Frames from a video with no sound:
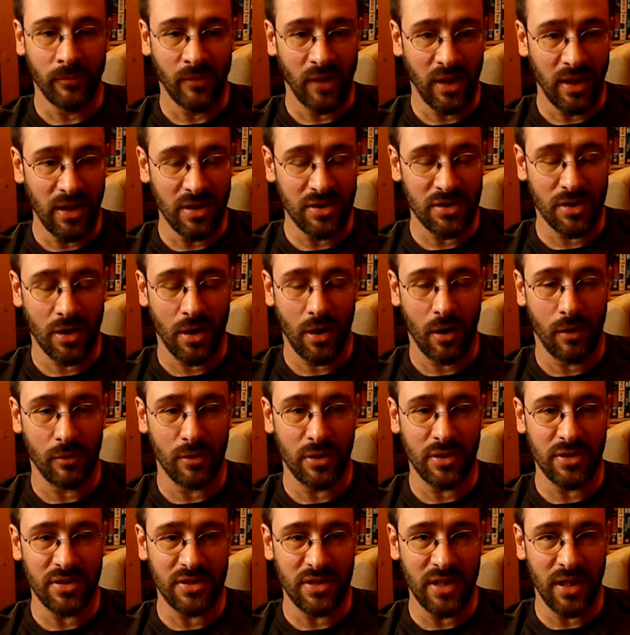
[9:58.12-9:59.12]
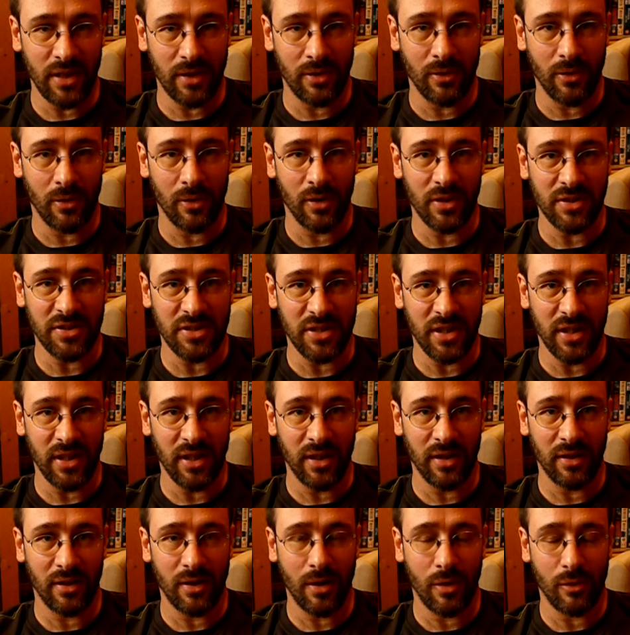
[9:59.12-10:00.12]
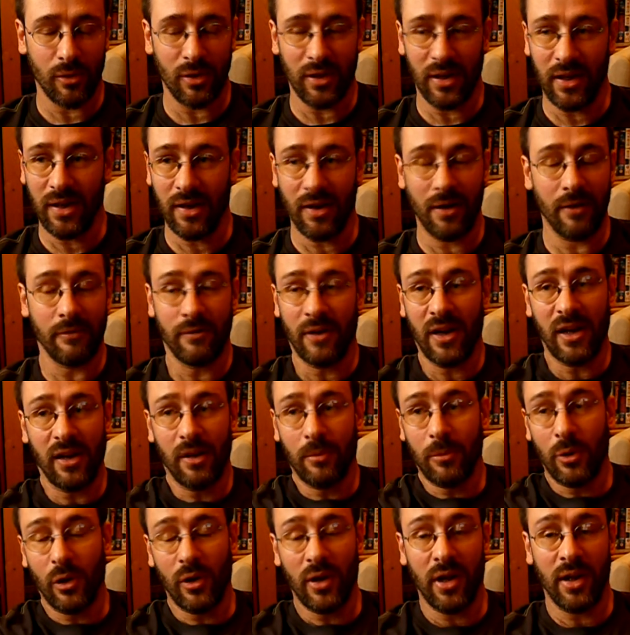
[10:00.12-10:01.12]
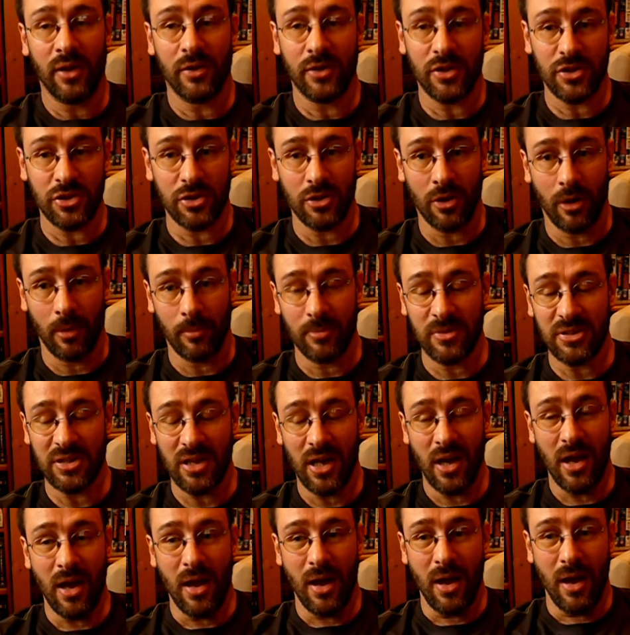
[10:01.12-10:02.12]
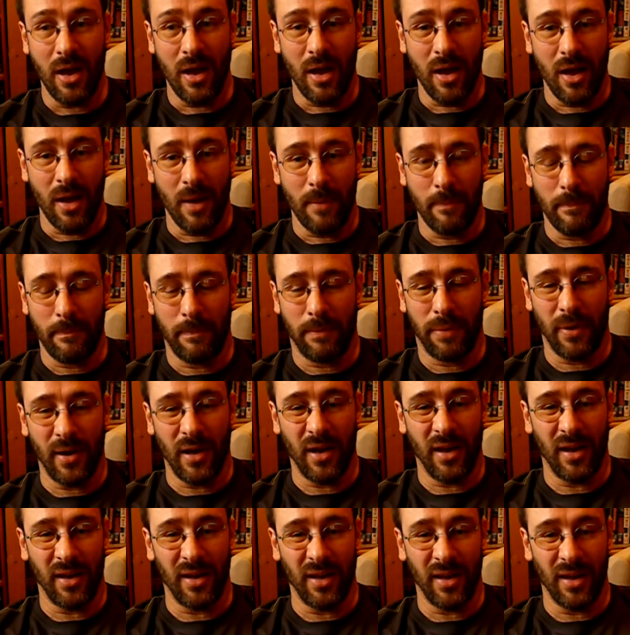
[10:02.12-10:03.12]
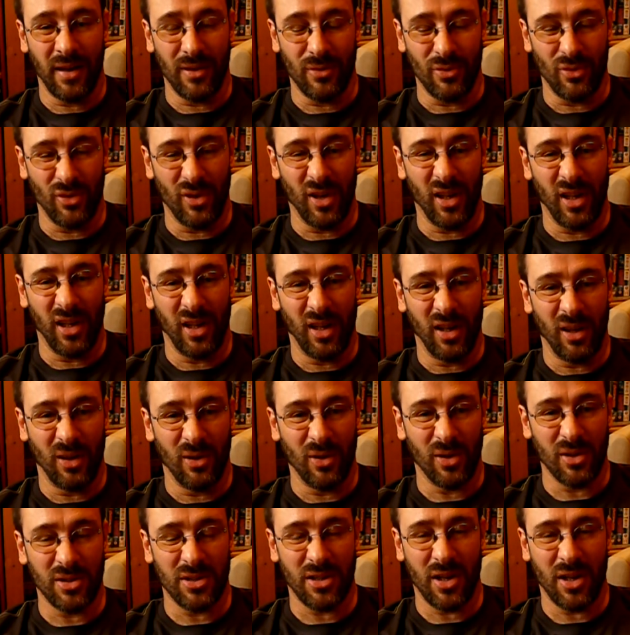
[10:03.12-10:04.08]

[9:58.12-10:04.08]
It's current technology currently available in the shops, but it really looks